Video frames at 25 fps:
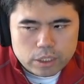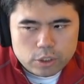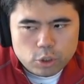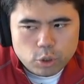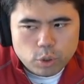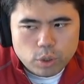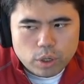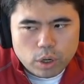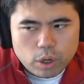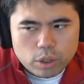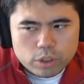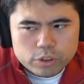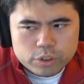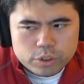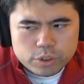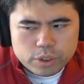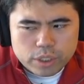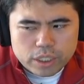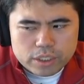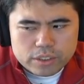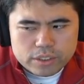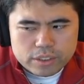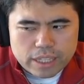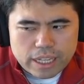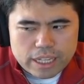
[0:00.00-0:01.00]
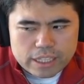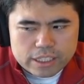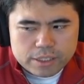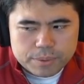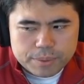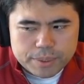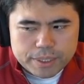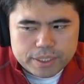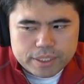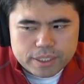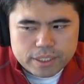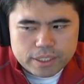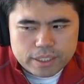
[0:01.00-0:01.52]
No, and also you guys, last time
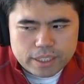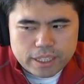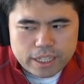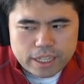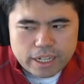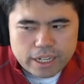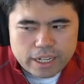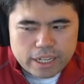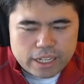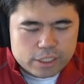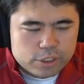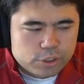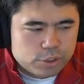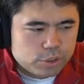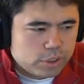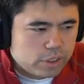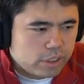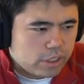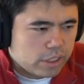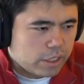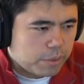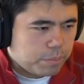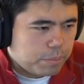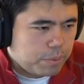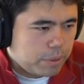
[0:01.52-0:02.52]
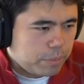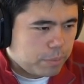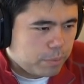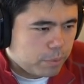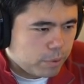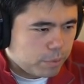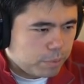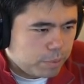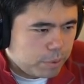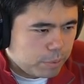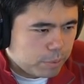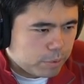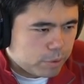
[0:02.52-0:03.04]
I did that actually, like
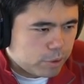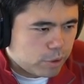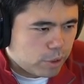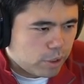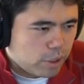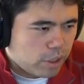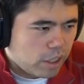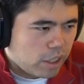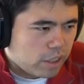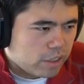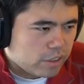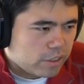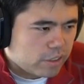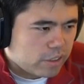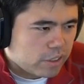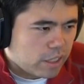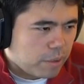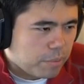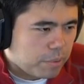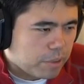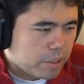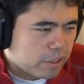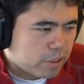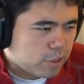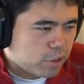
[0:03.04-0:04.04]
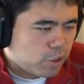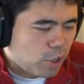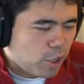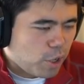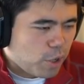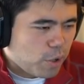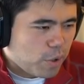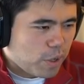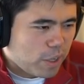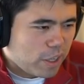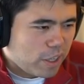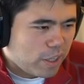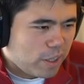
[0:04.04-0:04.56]
people people started unsubbing,
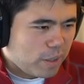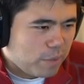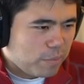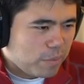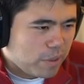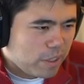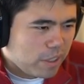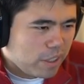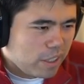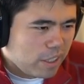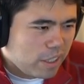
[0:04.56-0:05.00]
so um,